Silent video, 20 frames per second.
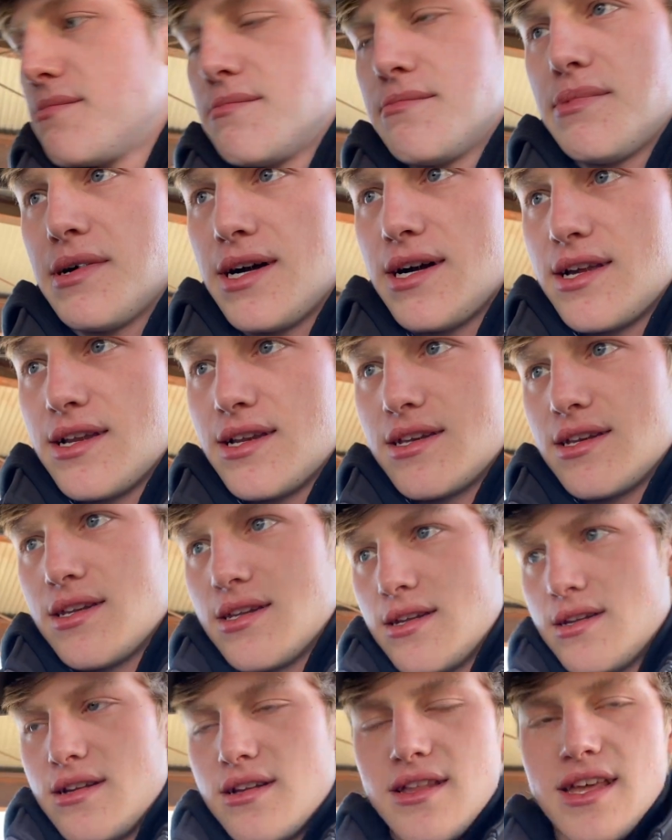But
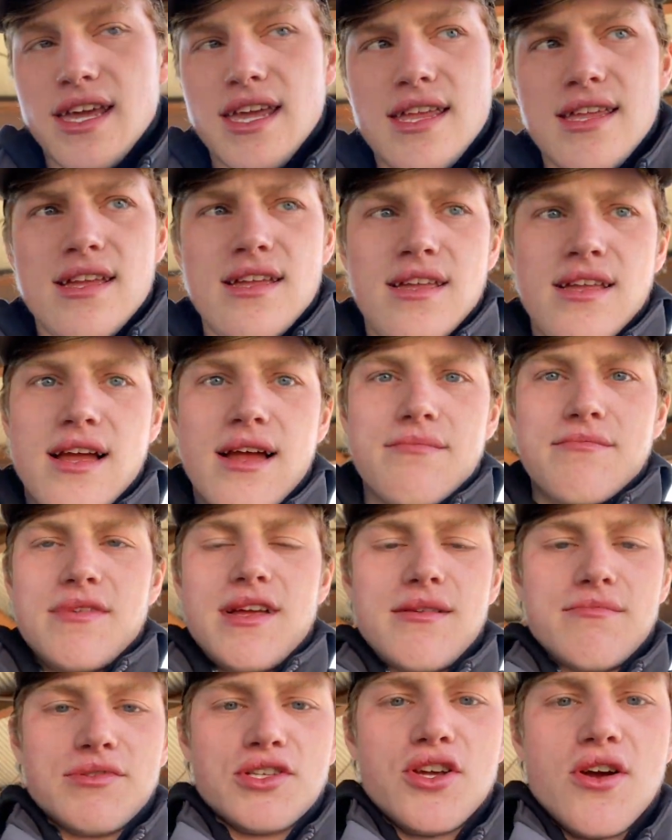like,
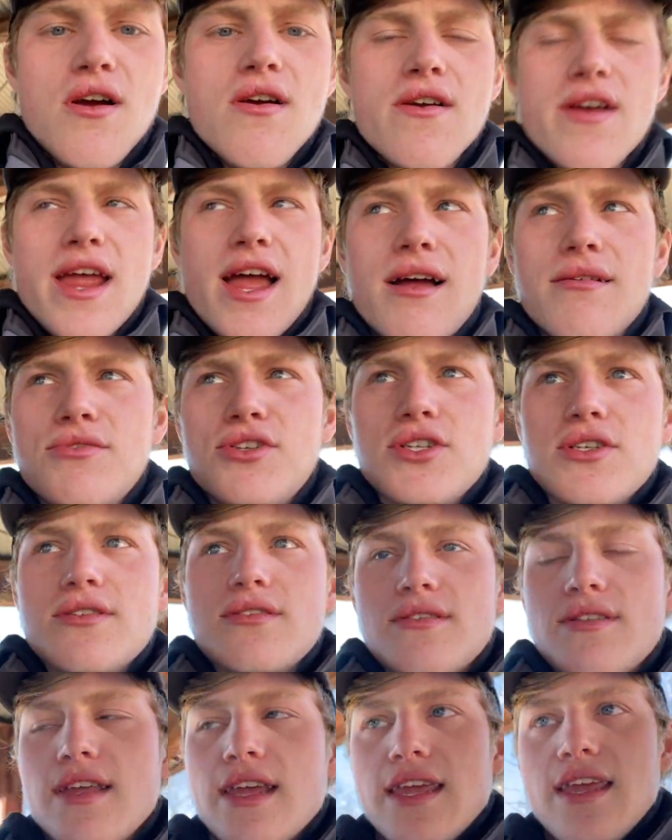I'm sorry, I'm
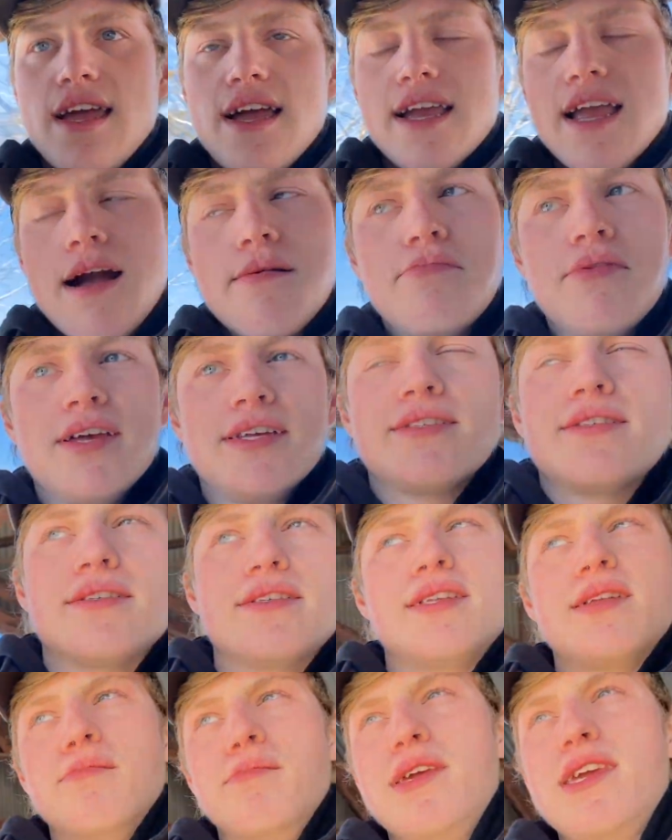just like, I got places
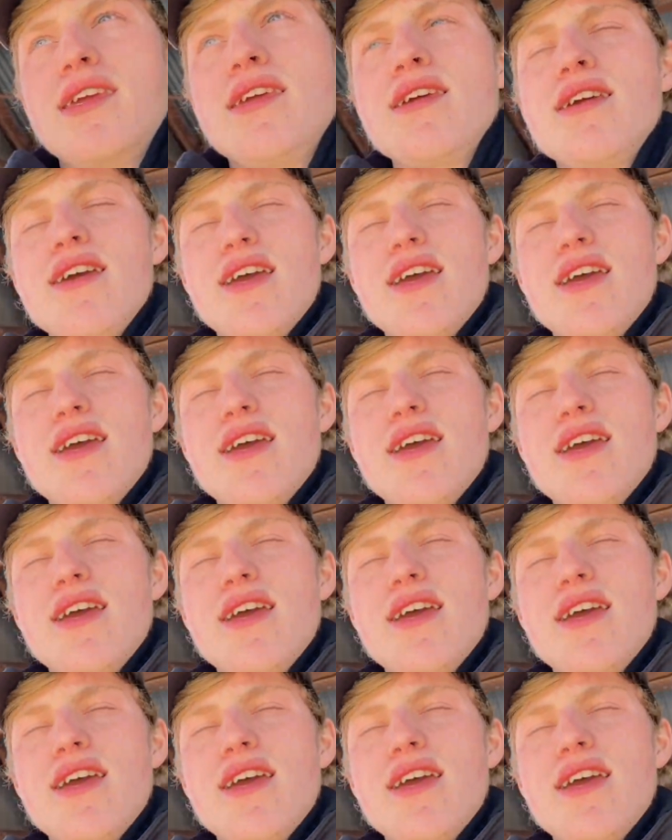to be,